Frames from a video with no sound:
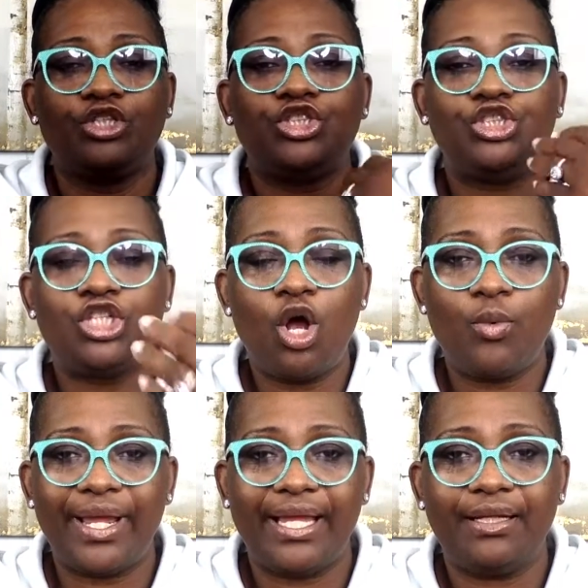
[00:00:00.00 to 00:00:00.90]

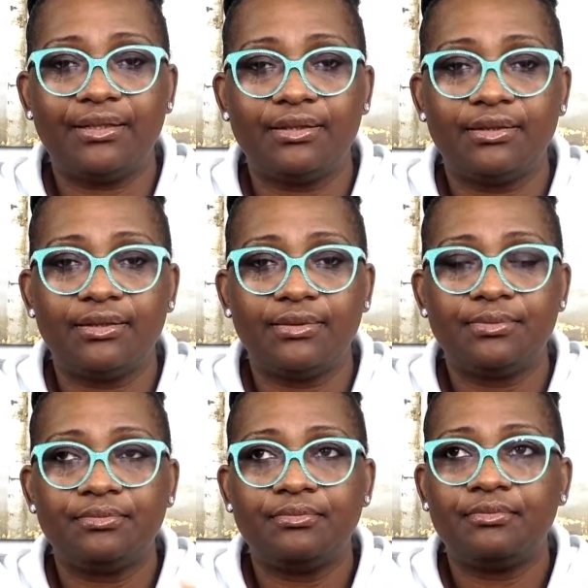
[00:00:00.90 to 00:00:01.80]
showing,
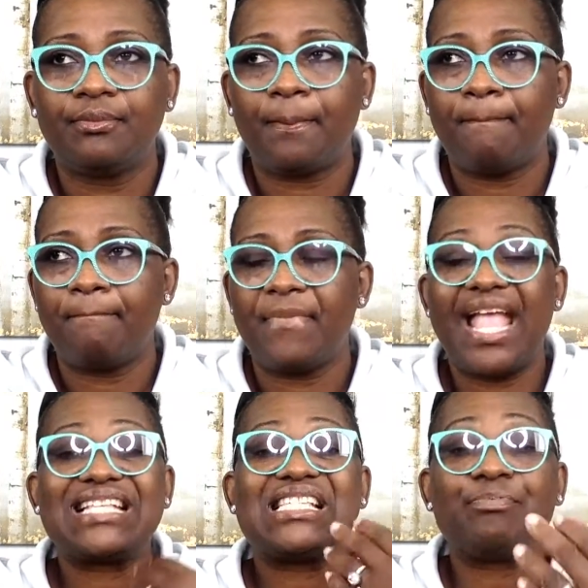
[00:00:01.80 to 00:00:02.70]

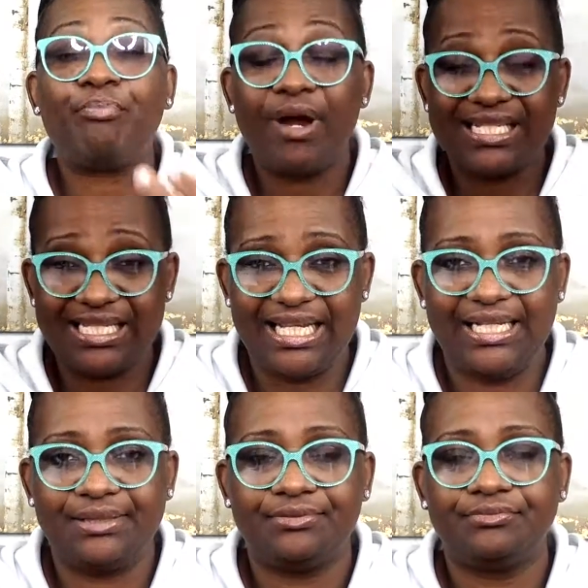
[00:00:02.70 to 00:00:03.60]

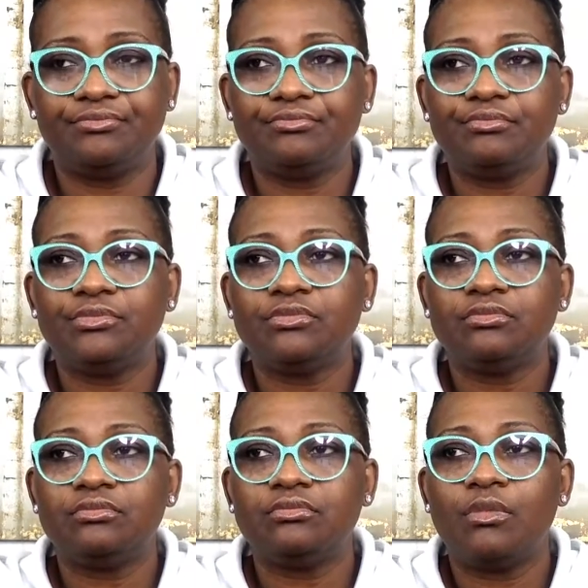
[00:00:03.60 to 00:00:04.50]
expressing,
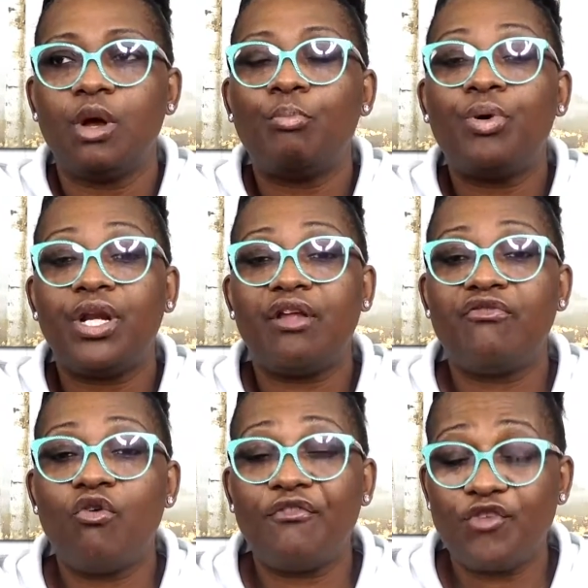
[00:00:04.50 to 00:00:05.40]
putting
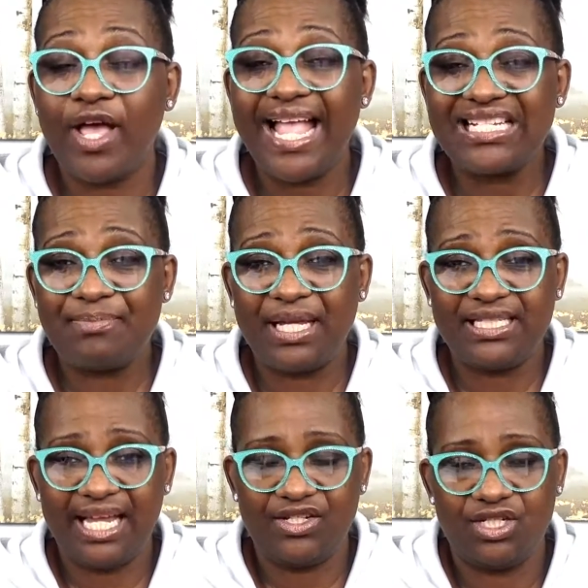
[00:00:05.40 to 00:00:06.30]
forth your
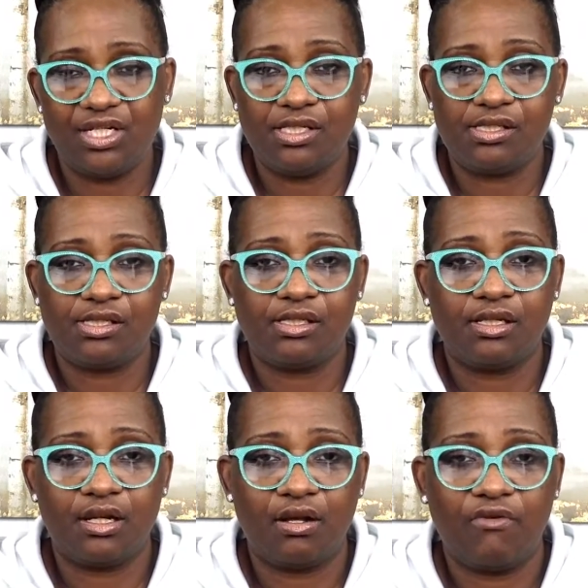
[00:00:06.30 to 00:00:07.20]
expectations
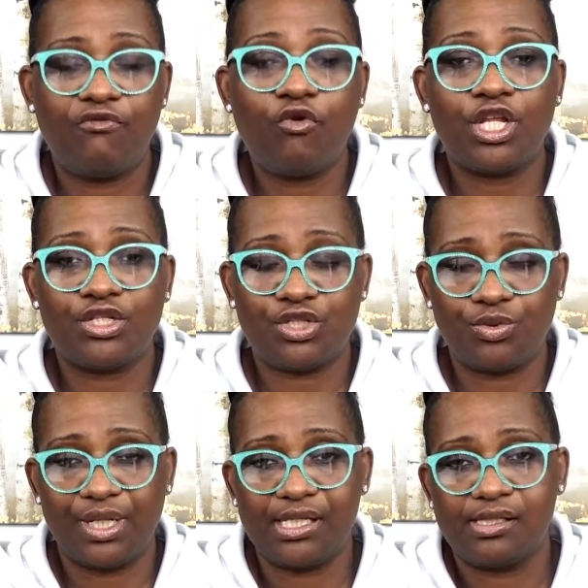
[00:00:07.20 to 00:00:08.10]
for your
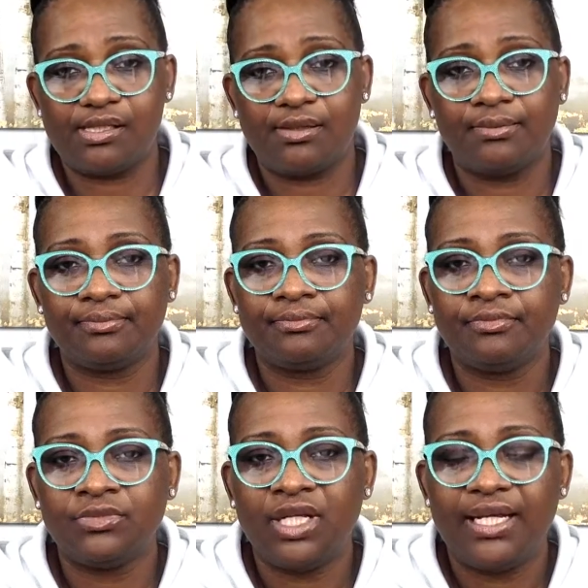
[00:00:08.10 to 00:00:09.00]
students?
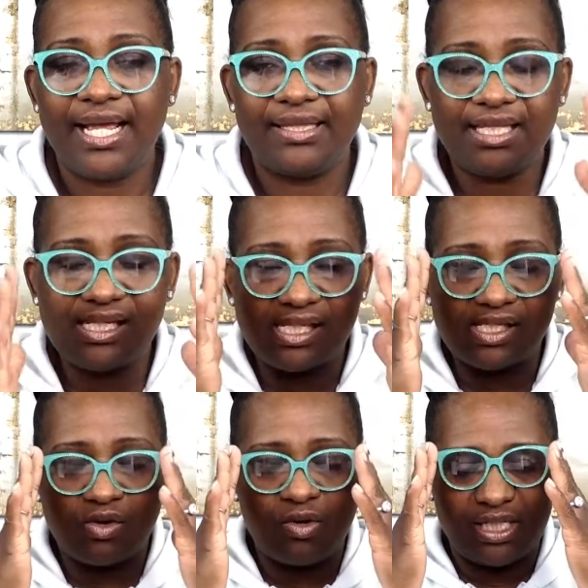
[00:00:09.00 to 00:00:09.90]
Now, this
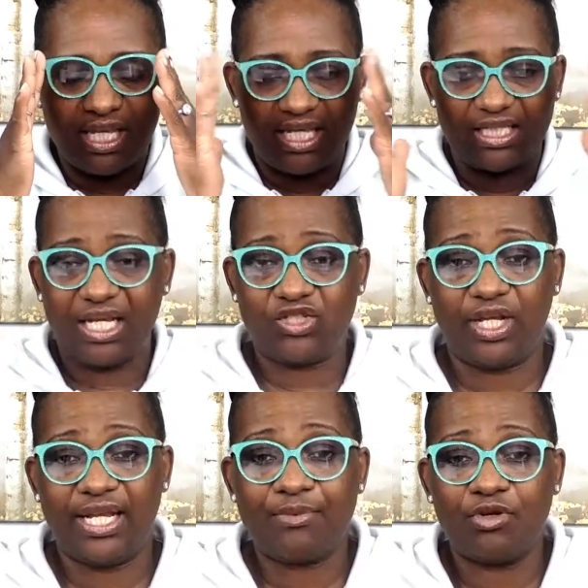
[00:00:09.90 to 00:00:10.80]
is going to get
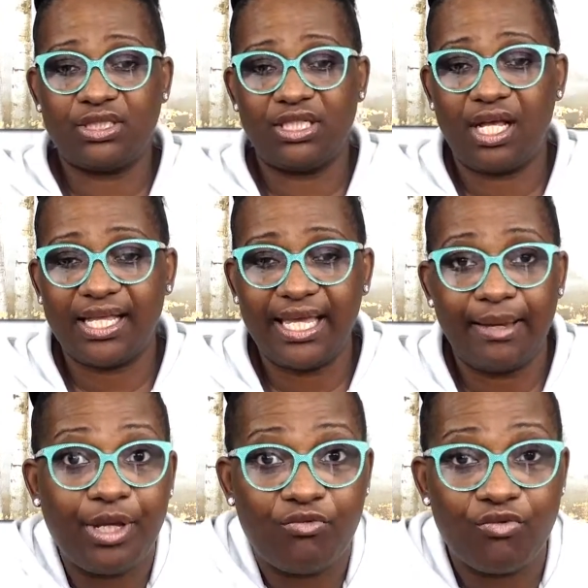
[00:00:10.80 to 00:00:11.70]
touchy, and I'm going to,
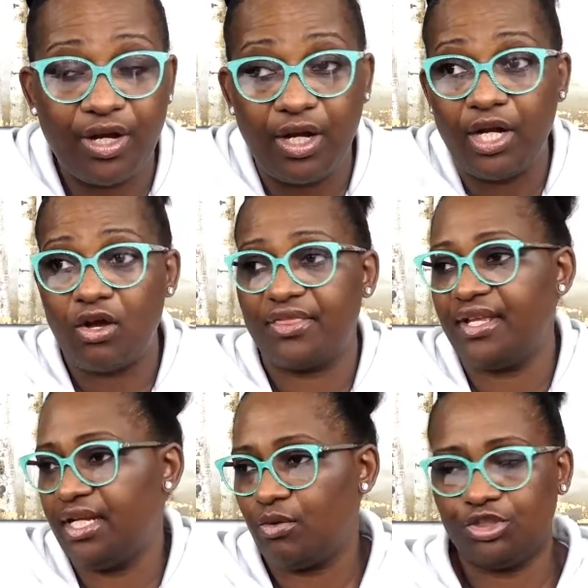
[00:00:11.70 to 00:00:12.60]
again, be real and
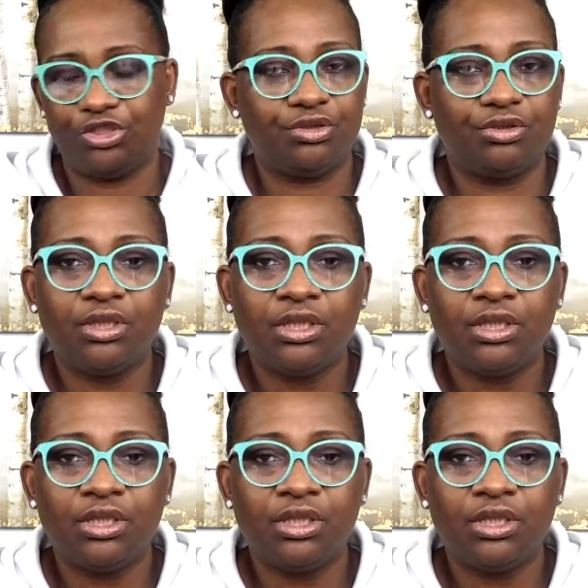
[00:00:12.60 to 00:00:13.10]
authentic with you.